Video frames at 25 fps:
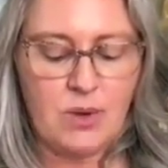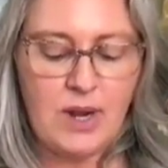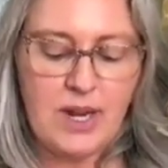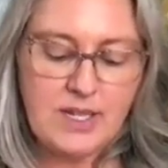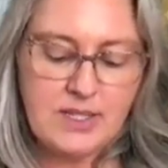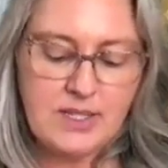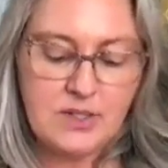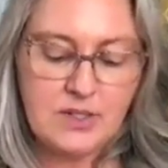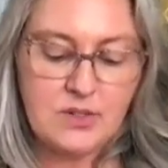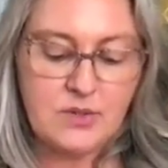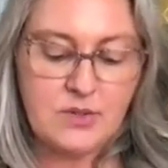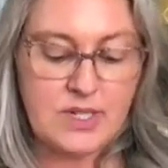Why
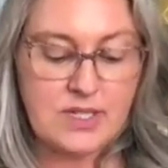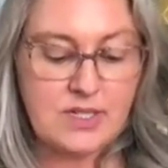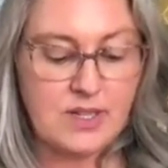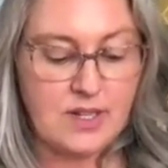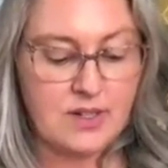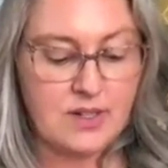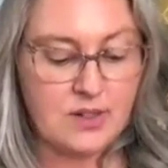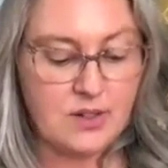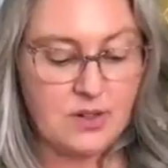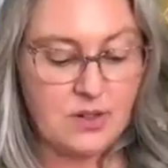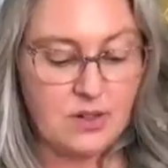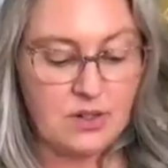is it dressed
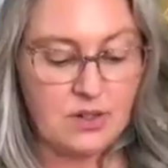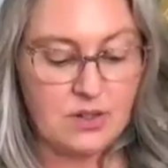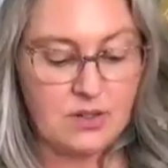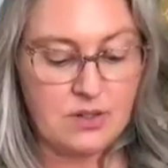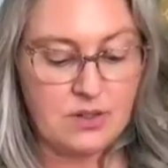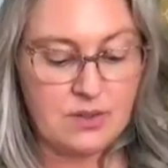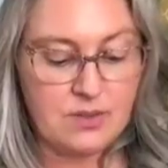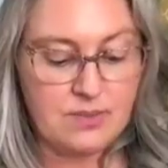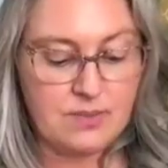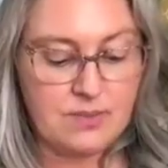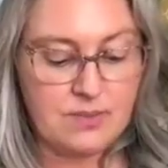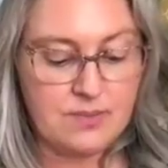like a
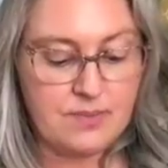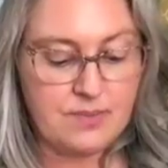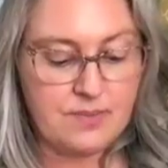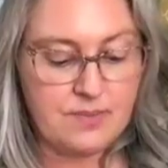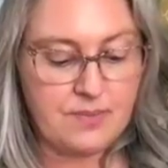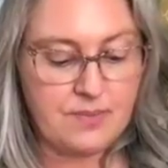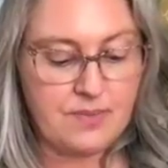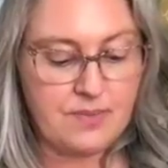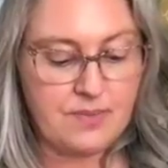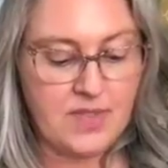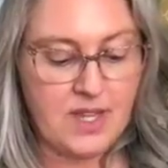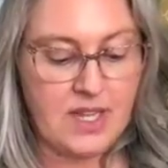girl?
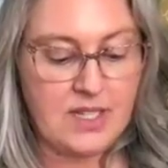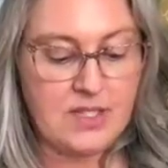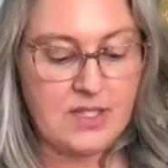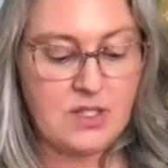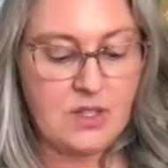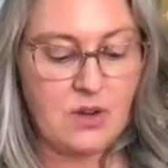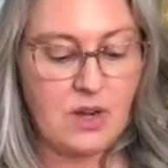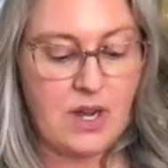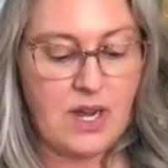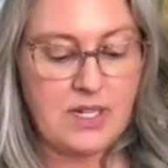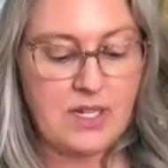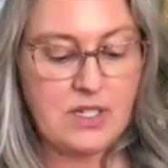And
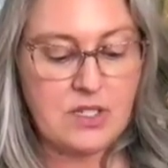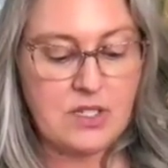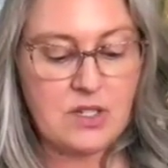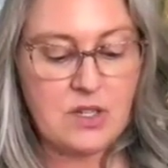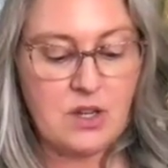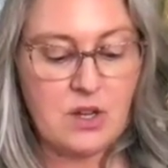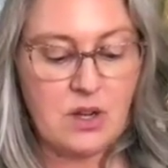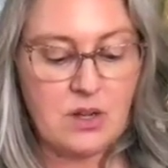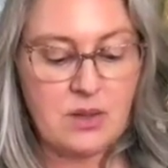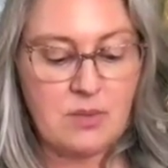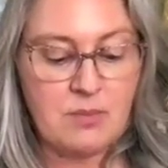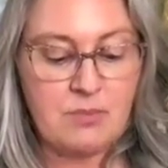so I just
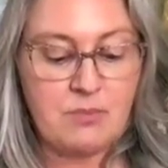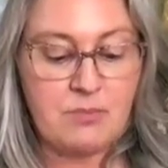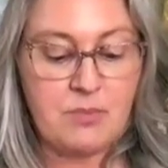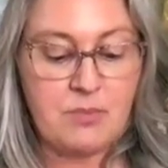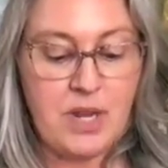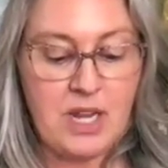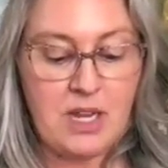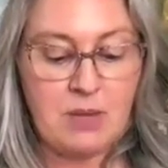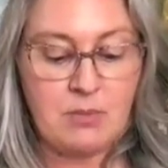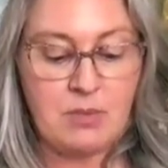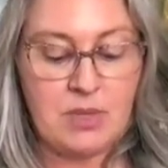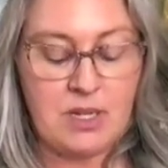call him
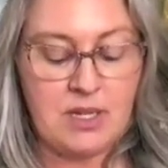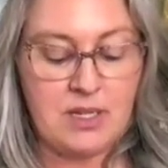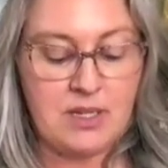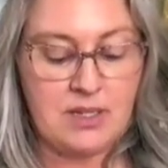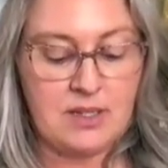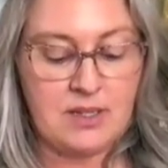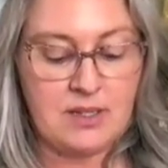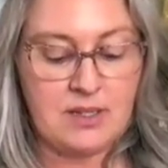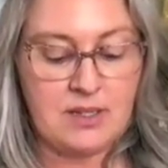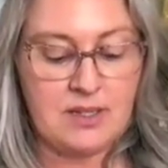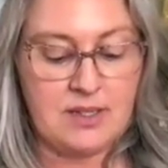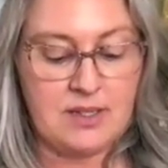
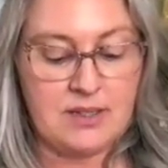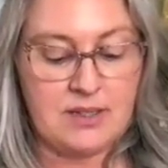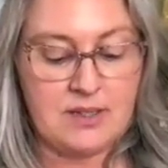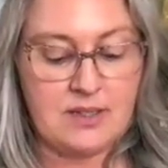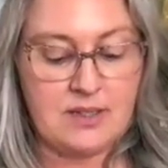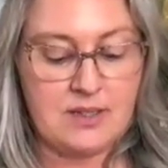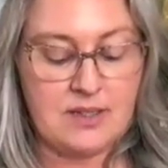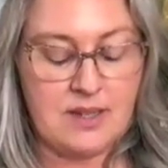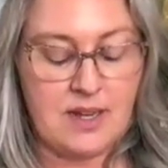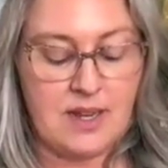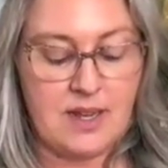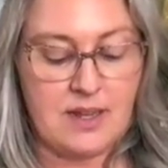baby
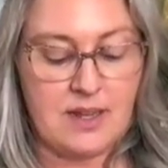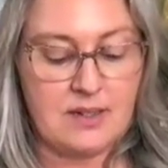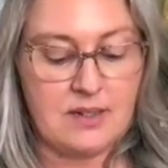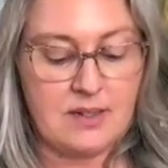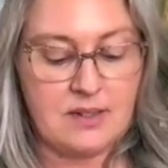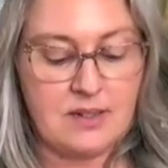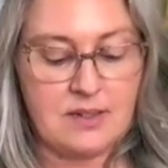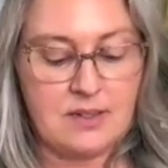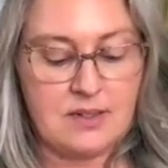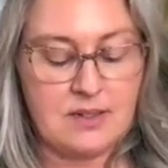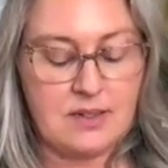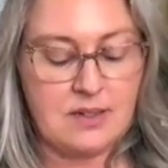
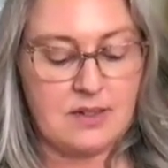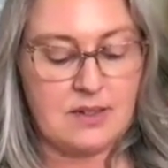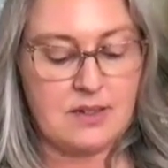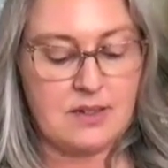instead.